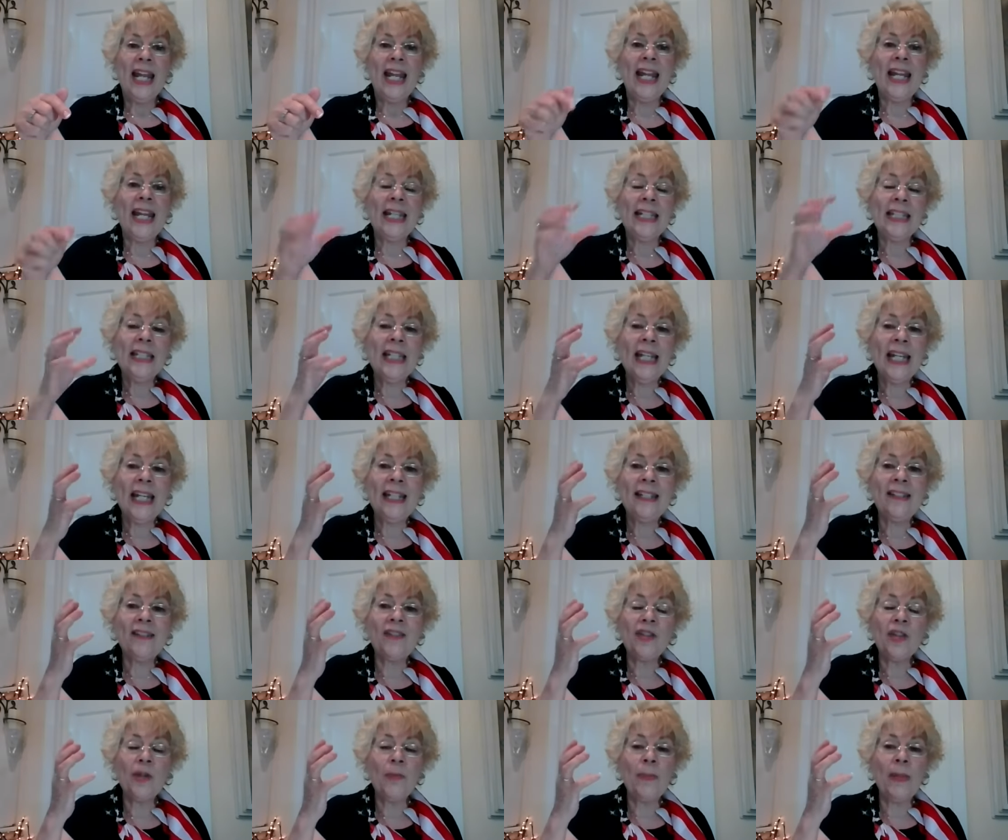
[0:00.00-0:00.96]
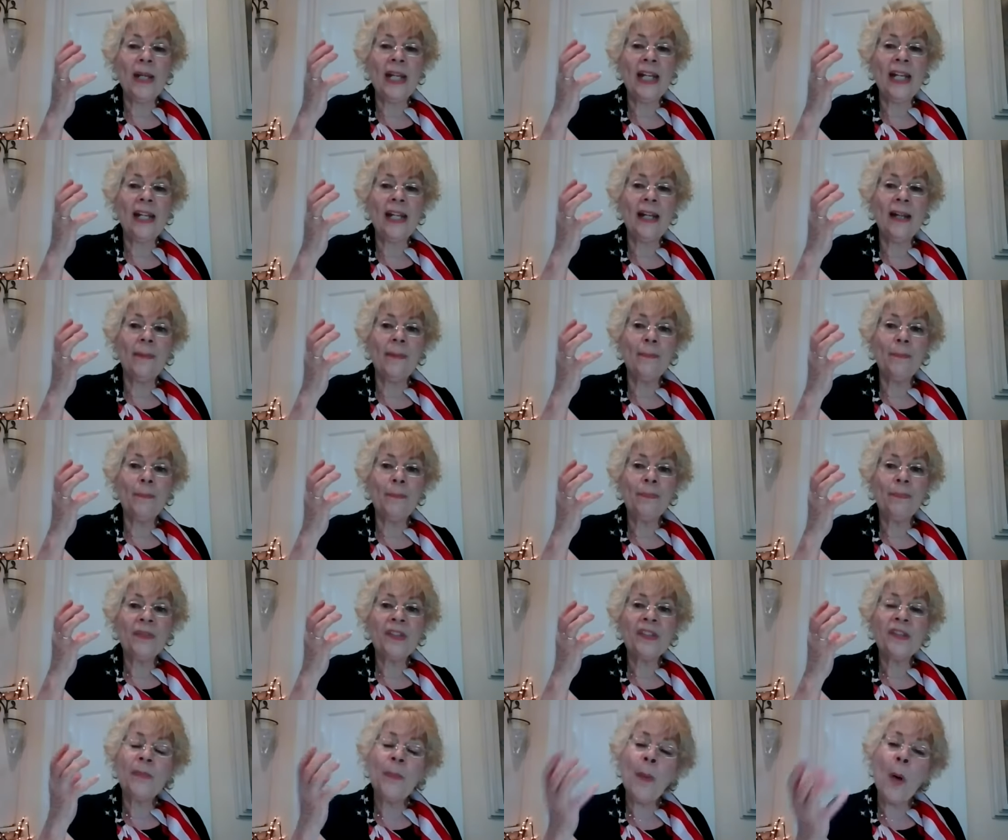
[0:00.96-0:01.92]
It needs to be
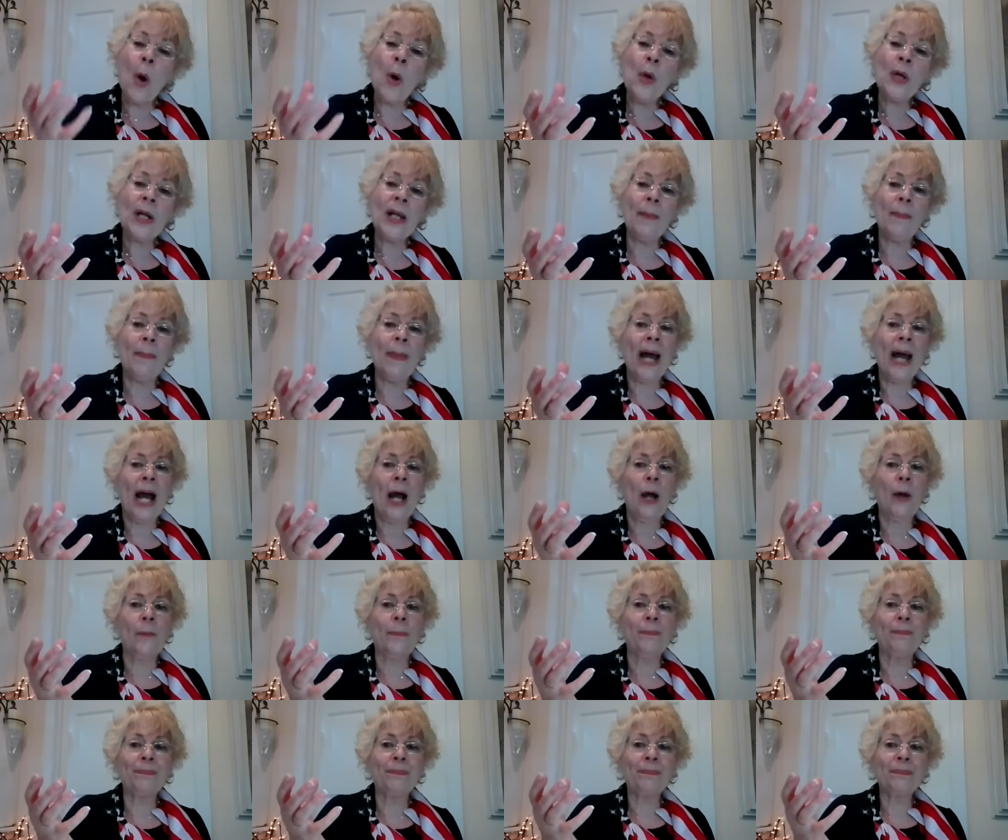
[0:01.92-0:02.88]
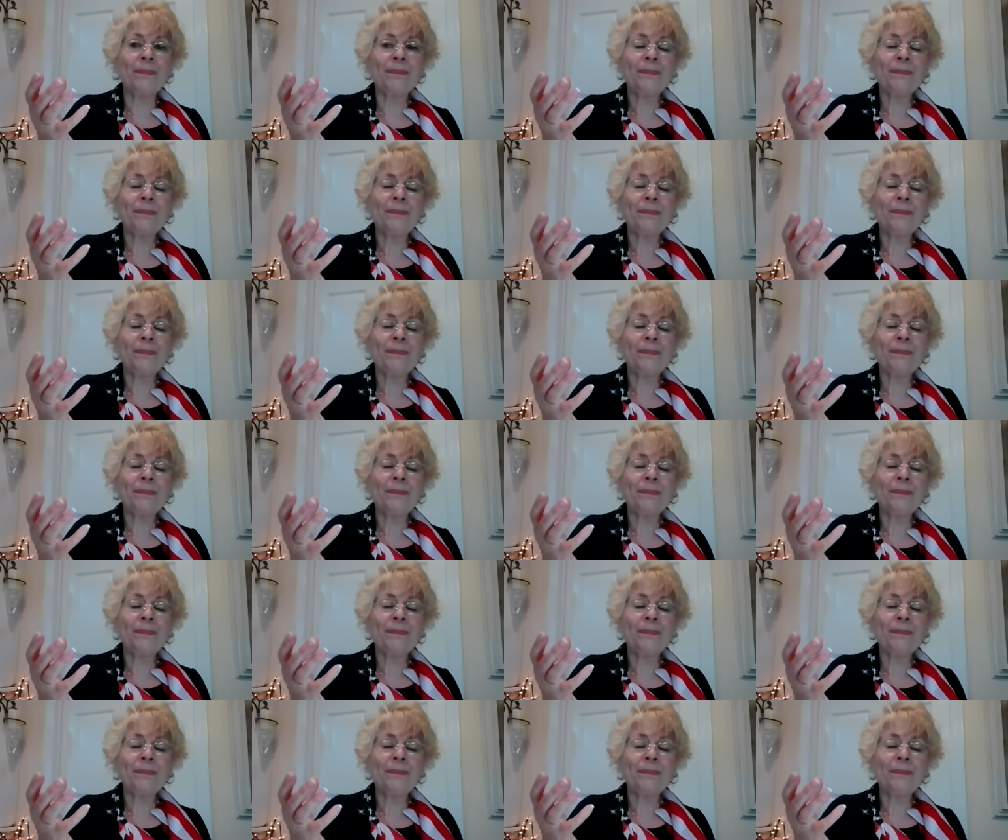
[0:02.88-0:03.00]
spoke about.